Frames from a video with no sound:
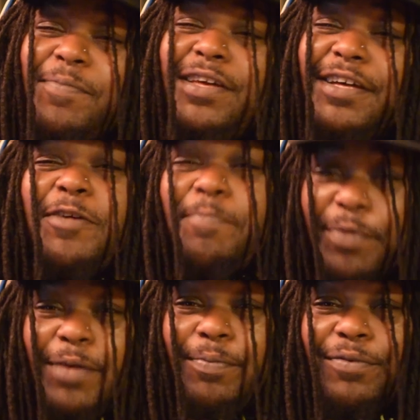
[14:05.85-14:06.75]
be good
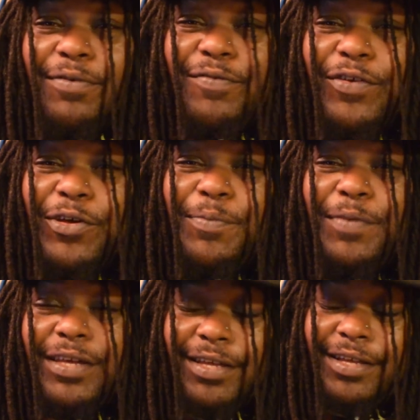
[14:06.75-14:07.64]
people. You feel
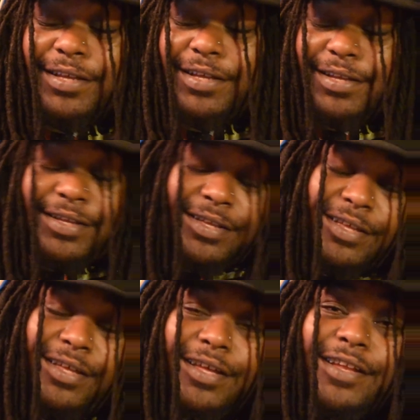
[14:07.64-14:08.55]
me?
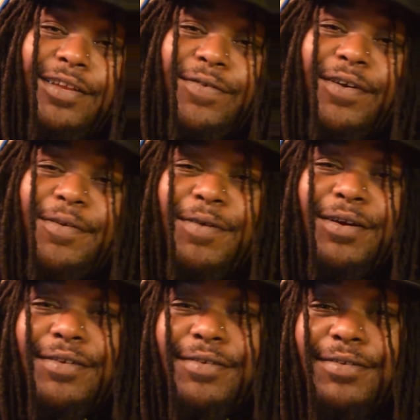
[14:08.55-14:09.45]
Anyway,
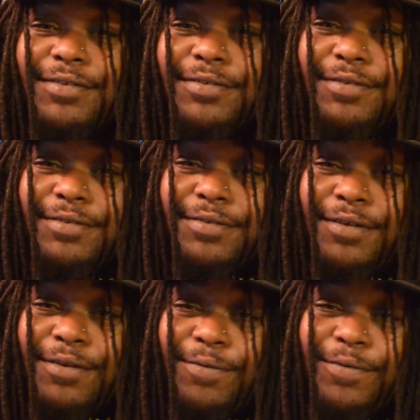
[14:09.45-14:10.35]
bro.
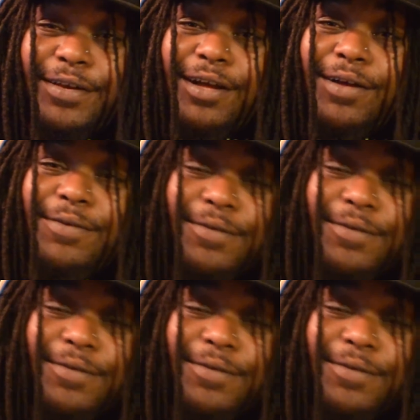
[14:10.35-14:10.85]
We out.